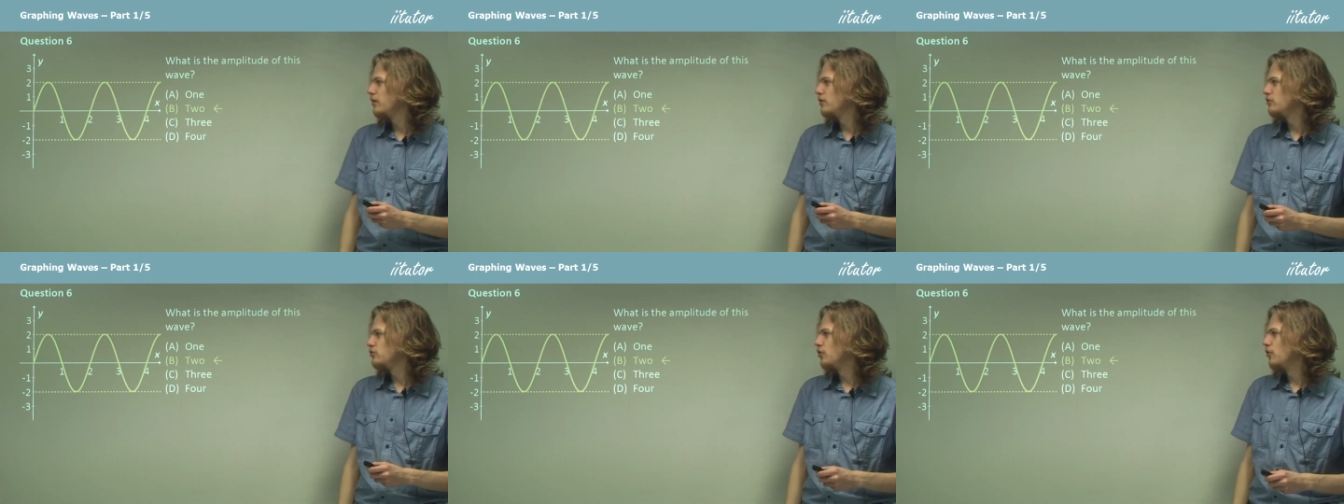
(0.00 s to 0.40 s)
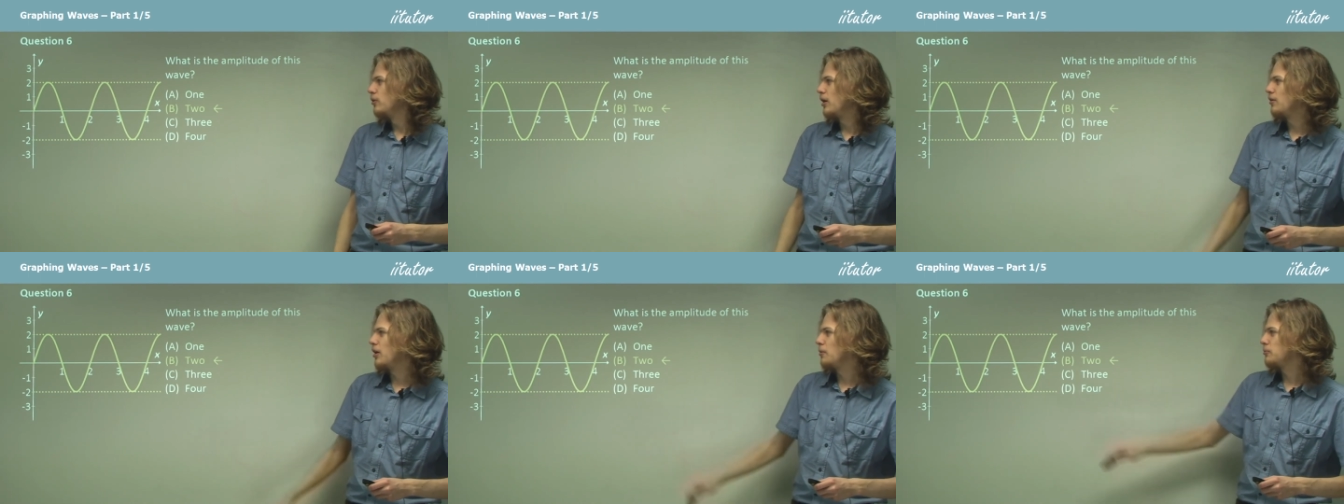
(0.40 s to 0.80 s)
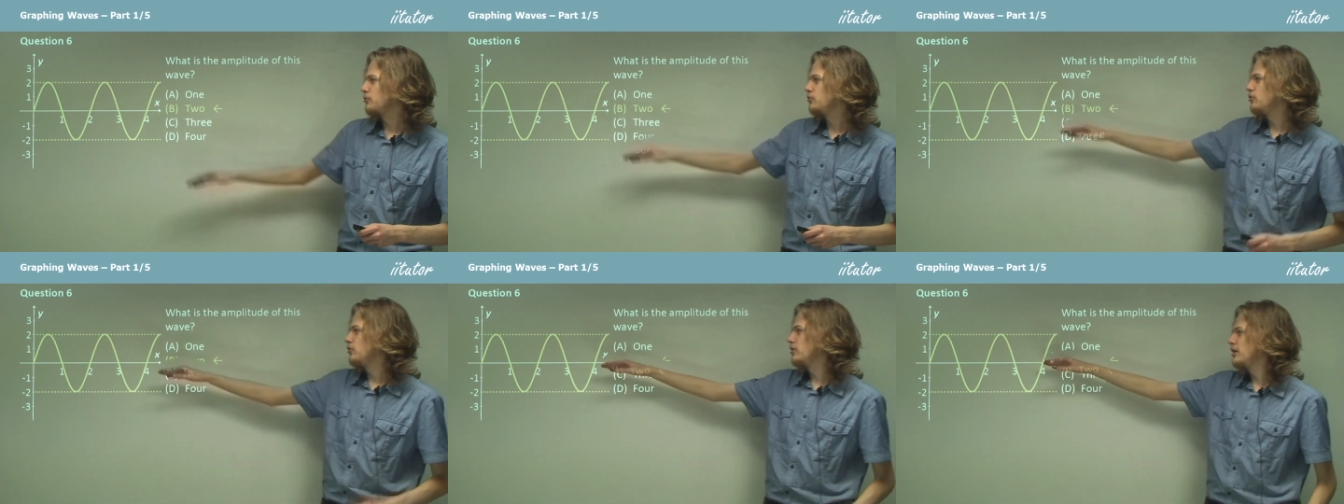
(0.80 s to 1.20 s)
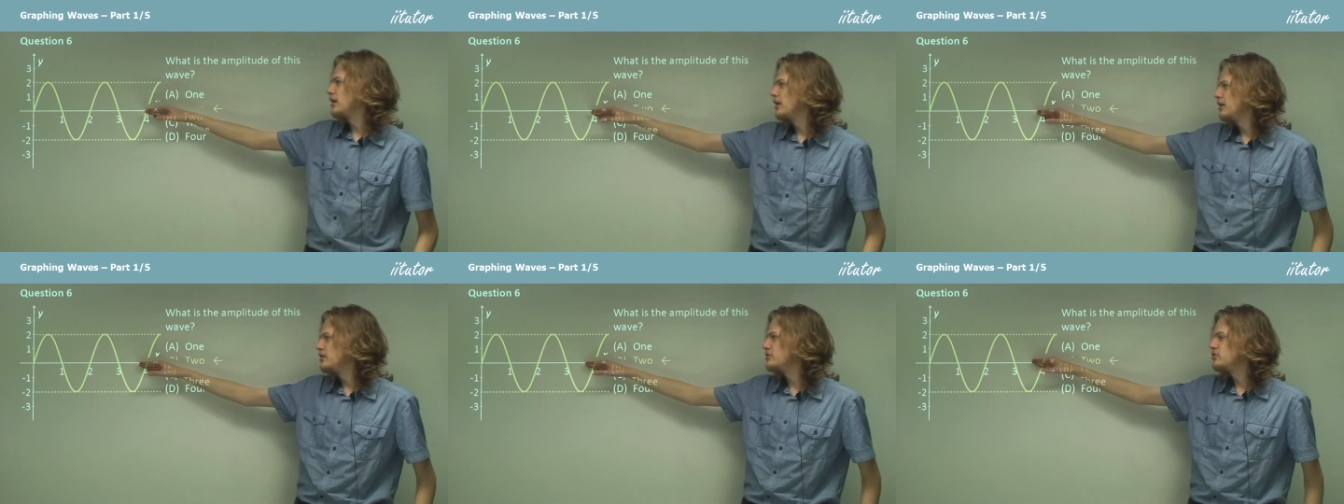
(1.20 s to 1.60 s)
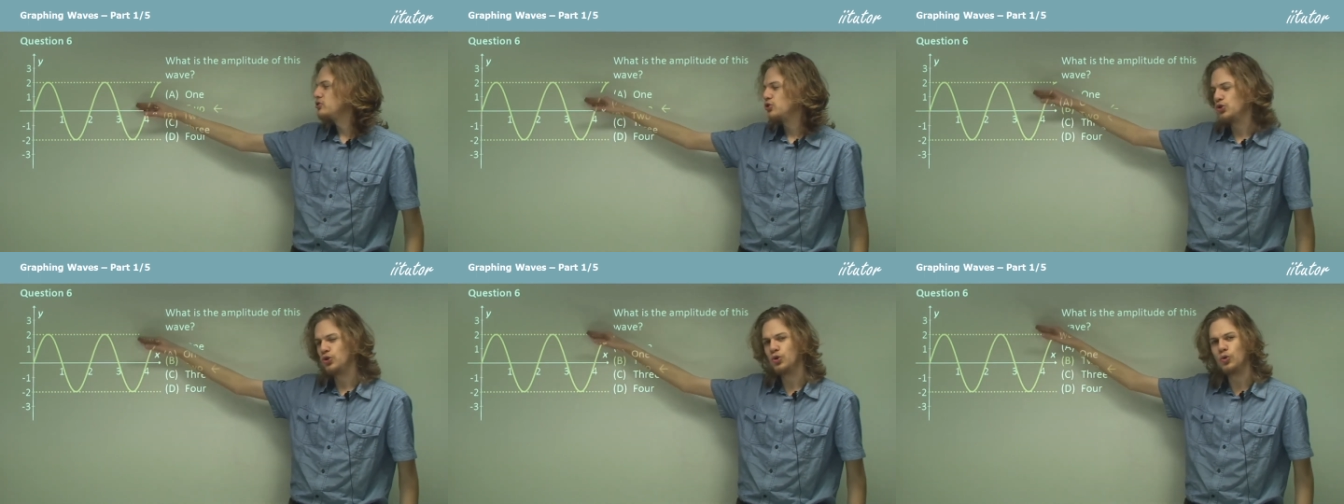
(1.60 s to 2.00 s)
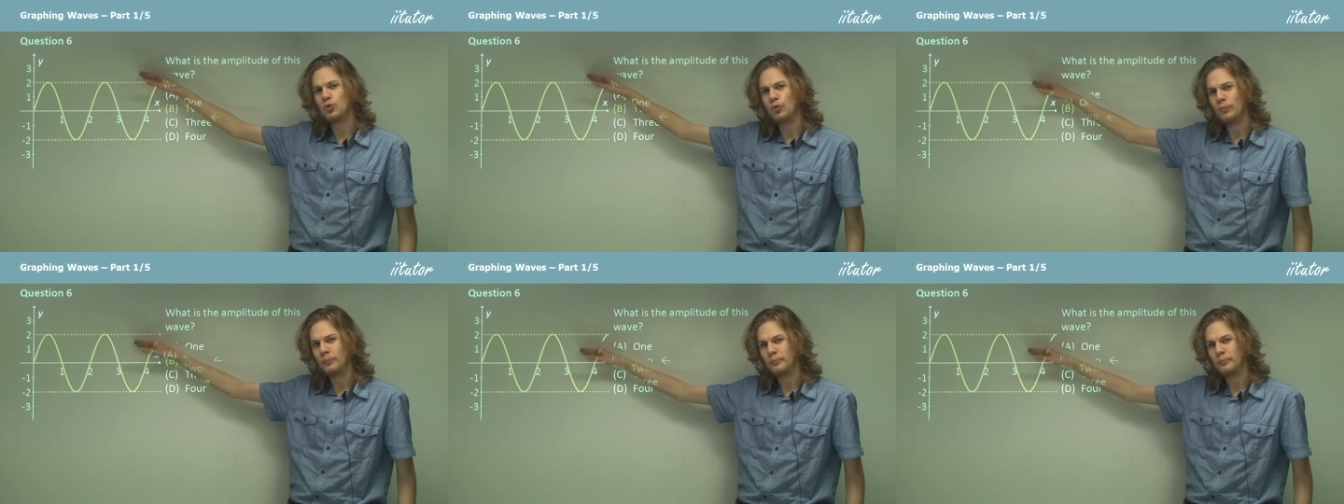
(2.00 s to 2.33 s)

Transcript: So our amplitude here is 2.